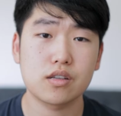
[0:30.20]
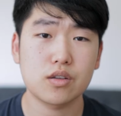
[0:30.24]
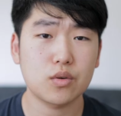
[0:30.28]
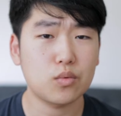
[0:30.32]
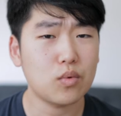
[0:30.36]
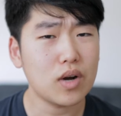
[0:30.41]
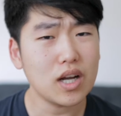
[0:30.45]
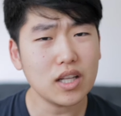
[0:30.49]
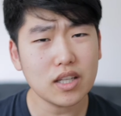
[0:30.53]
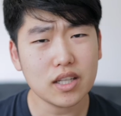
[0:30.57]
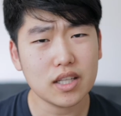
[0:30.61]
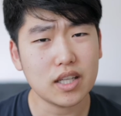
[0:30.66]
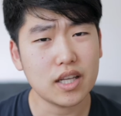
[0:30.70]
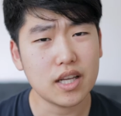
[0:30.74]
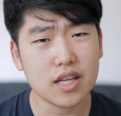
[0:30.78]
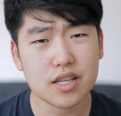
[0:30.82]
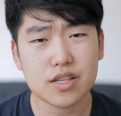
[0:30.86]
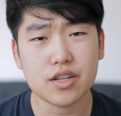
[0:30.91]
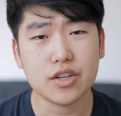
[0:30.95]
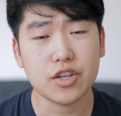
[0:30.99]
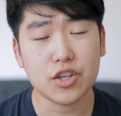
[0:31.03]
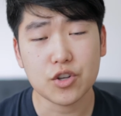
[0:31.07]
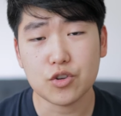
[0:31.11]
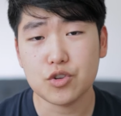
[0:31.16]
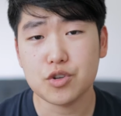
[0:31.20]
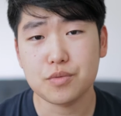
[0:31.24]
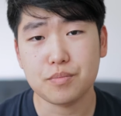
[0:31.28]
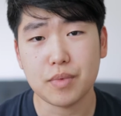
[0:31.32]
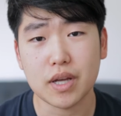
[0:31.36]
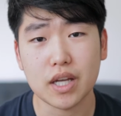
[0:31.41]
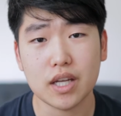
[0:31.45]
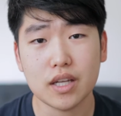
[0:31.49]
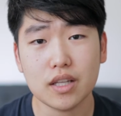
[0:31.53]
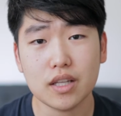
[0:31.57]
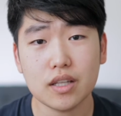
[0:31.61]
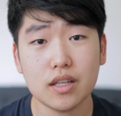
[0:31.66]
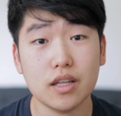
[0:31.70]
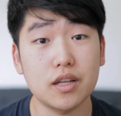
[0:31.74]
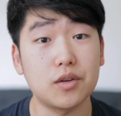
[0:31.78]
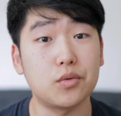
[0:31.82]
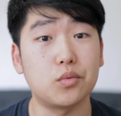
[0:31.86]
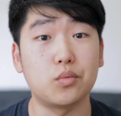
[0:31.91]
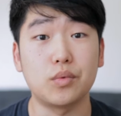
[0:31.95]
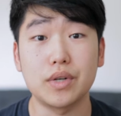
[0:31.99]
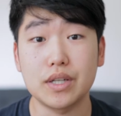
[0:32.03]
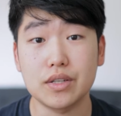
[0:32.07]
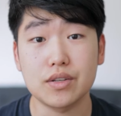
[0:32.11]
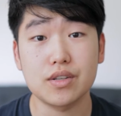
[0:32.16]
So while it is a huge pain, it
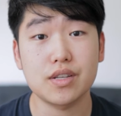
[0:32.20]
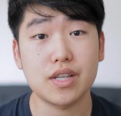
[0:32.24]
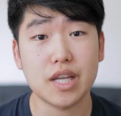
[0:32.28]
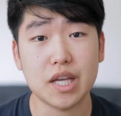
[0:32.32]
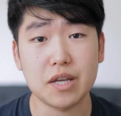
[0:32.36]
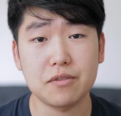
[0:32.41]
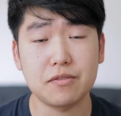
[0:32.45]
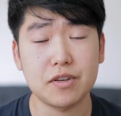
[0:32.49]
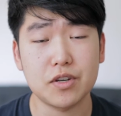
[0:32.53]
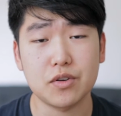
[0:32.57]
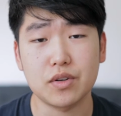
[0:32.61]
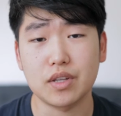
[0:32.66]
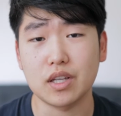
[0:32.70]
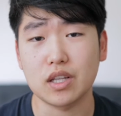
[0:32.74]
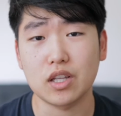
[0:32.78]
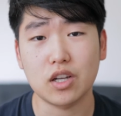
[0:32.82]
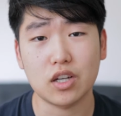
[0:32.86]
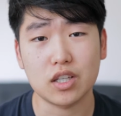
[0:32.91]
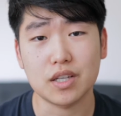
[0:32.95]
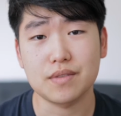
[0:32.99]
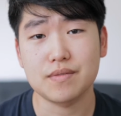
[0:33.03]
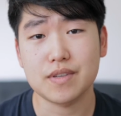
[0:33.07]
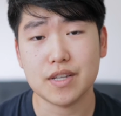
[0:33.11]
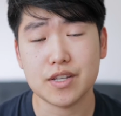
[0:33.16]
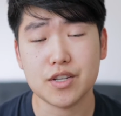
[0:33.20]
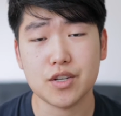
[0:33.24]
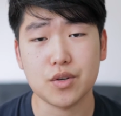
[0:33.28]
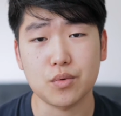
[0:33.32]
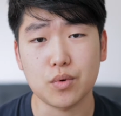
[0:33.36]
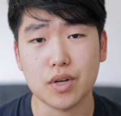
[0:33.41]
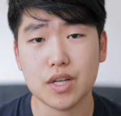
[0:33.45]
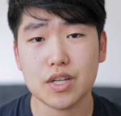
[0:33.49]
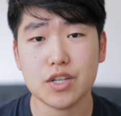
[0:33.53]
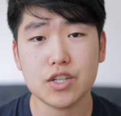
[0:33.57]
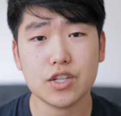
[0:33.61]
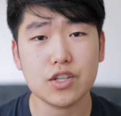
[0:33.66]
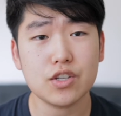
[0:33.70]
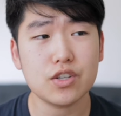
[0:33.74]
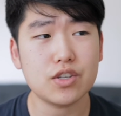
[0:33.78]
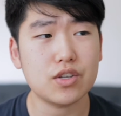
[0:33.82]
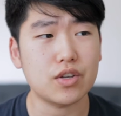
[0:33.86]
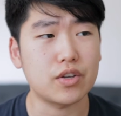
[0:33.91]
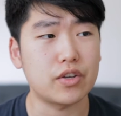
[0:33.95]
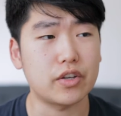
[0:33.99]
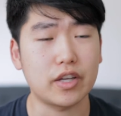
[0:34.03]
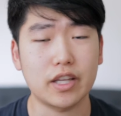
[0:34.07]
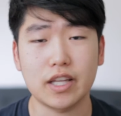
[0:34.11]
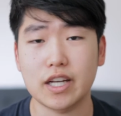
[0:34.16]
will save you in a lot of situations
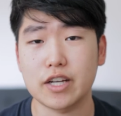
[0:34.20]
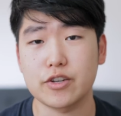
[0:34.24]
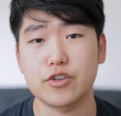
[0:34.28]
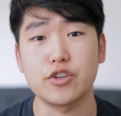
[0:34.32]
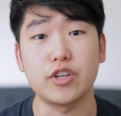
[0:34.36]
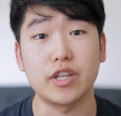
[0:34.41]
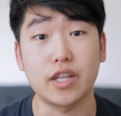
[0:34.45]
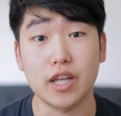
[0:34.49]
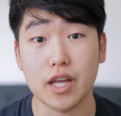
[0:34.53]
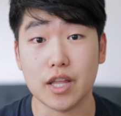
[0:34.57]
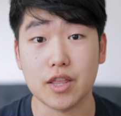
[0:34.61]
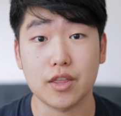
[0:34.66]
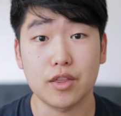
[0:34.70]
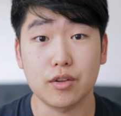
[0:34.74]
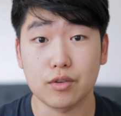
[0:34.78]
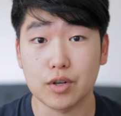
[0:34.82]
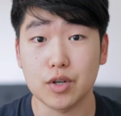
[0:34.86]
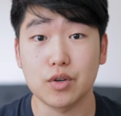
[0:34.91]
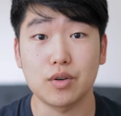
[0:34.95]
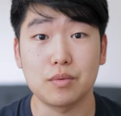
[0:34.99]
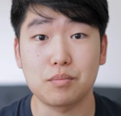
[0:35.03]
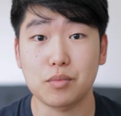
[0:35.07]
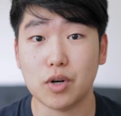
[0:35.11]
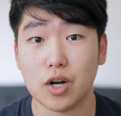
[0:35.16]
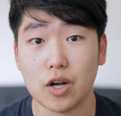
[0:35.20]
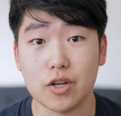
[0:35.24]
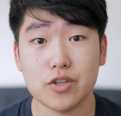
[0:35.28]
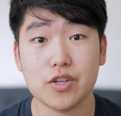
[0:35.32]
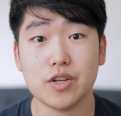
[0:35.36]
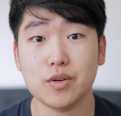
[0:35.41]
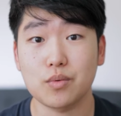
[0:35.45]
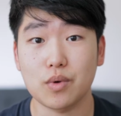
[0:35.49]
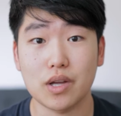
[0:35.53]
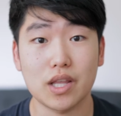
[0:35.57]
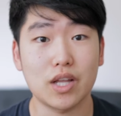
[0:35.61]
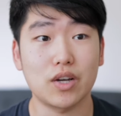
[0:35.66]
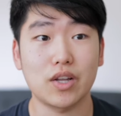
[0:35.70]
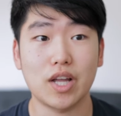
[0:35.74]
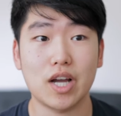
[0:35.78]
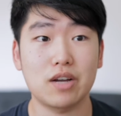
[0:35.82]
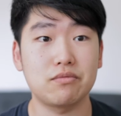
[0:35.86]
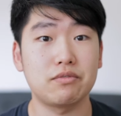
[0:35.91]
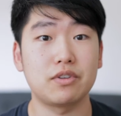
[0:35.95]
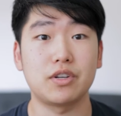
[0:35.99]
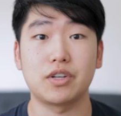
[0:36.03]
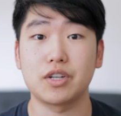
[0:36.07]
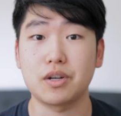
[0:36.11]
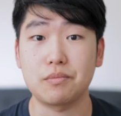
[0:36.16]
so you can actually get through a project without
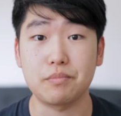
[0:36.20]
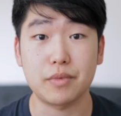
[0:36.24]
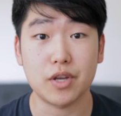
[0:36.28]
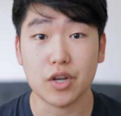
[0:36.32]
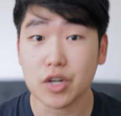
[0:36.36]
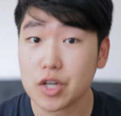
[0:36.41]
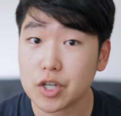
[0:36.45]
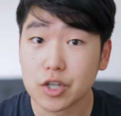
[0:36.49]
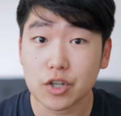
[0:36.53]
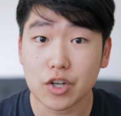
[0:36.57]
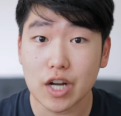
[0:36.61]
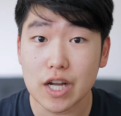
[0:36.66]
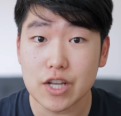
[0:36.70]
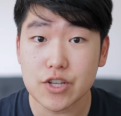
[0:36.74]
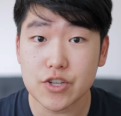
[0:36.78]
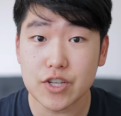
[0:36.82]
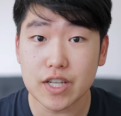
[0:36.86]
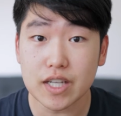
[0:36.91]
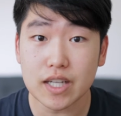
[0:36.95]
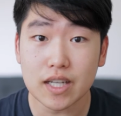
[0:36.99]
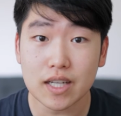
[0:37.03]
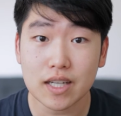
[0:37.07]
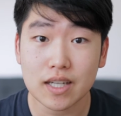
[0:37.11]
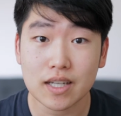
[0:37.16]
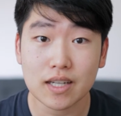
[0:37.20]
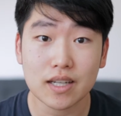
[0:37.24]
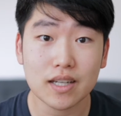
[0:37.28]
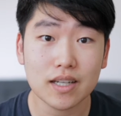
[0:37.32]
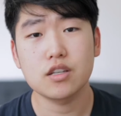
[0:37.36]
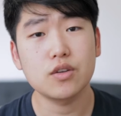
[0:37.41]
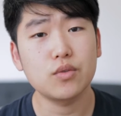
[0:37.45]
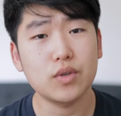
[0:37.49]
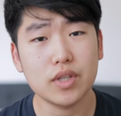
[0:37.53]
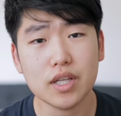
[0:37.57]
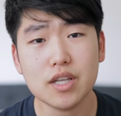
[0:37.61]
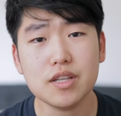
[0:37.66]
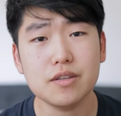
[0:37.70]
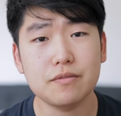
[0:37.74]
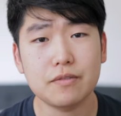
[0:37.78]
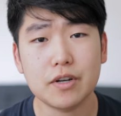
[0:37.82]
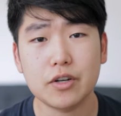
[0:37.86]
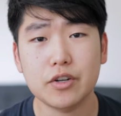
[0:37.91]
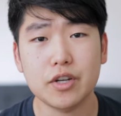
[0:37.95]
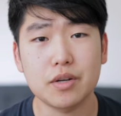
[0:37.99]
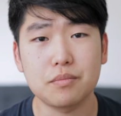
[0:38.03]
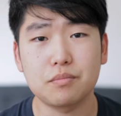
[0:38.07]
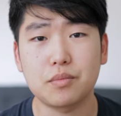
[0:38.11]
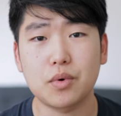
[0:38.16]
having your computer crashing. So it is
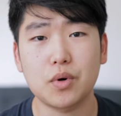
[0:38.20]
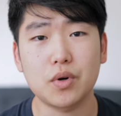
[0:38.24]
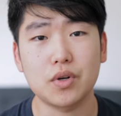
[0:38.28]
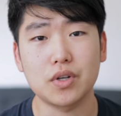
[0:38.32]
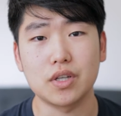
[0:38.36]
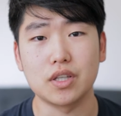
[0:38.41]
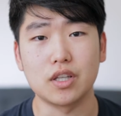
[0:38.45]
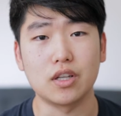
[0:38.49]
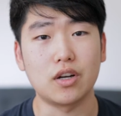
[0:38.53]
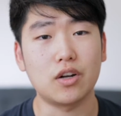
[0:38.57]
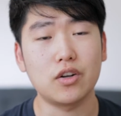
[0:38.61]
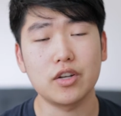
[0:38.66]
very important.